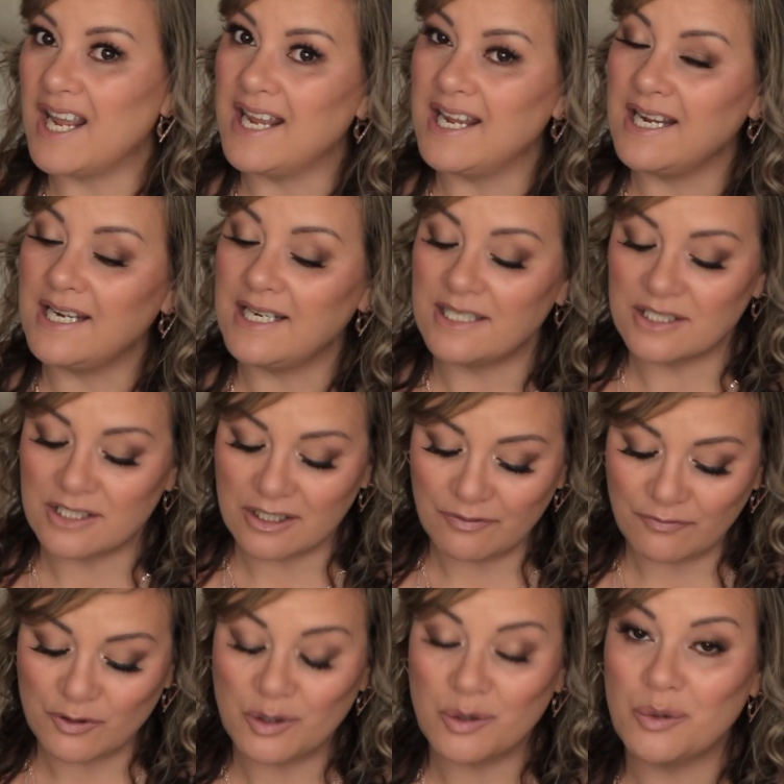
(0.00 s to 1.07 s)
and
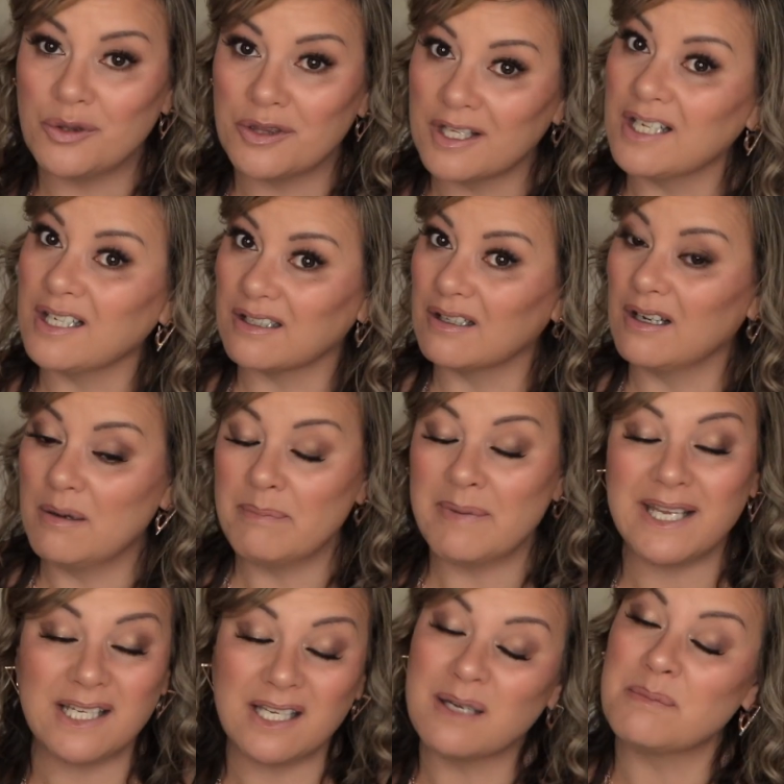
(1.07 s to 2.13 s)
if you think I'm
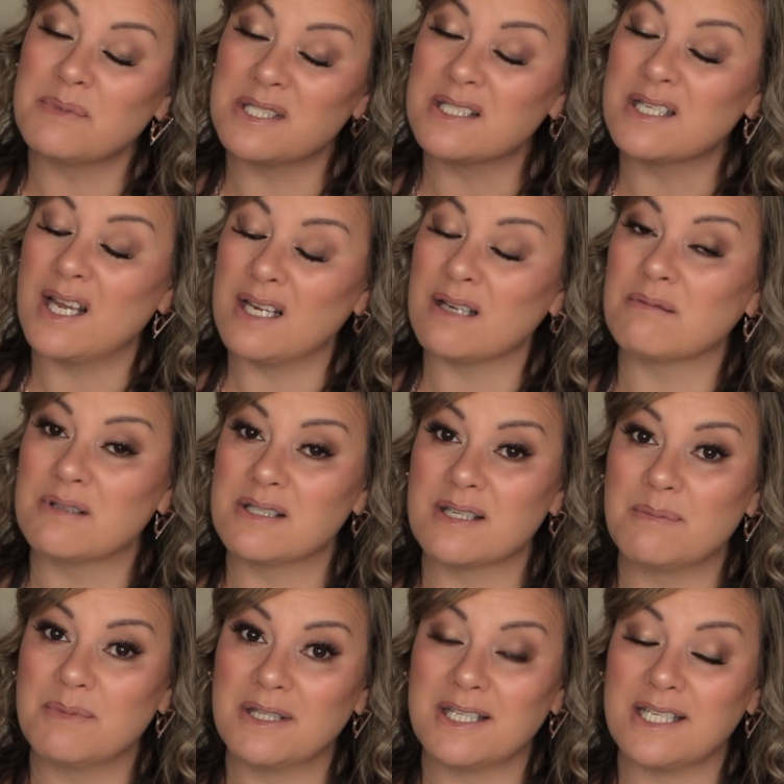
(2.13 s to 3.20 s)
making a mistake with
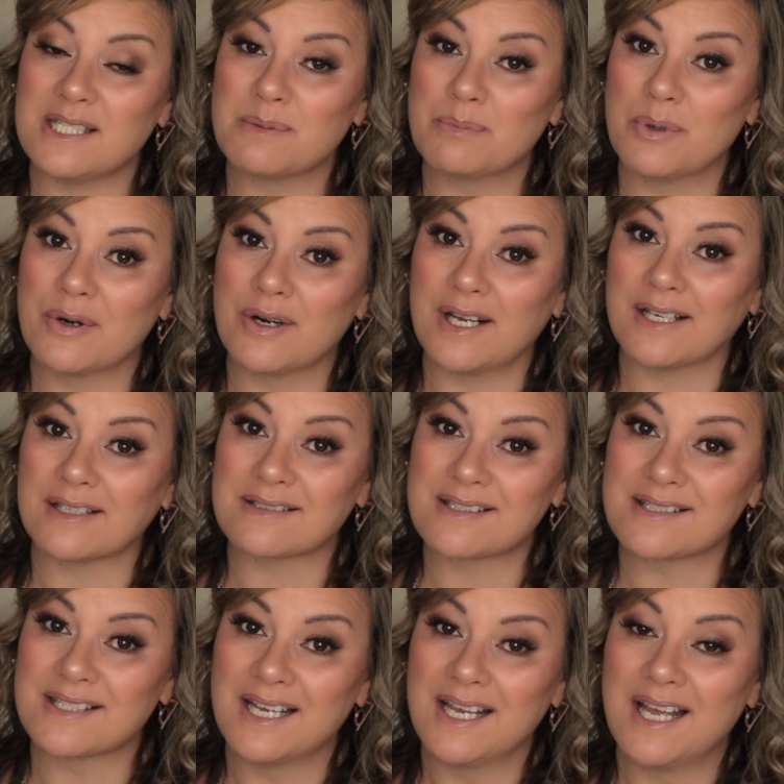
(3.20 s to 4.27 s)
some of these
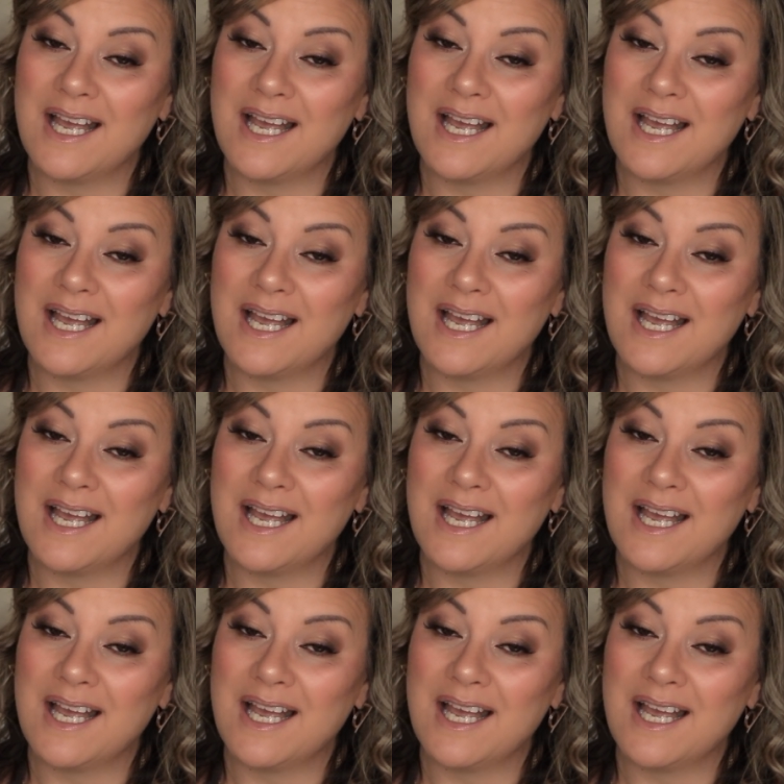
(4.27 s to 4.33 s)
products,